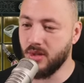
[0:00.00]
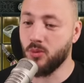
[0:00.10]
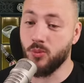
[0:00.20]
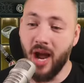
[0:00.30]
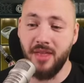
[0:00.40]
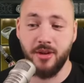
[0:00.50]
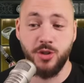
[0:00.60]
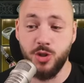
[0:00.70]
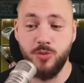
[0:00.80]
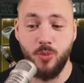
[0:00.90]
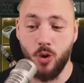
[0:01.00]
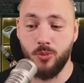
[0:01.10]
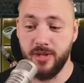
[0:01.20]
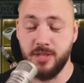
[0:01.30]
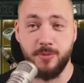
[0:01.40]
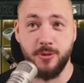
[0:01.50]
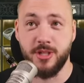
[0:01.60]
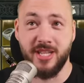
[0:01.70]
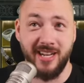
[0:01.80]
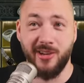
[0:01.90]
rather do more whispers
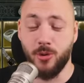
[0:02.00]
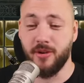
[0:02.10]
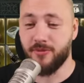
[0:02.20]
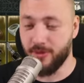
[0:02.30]
than going for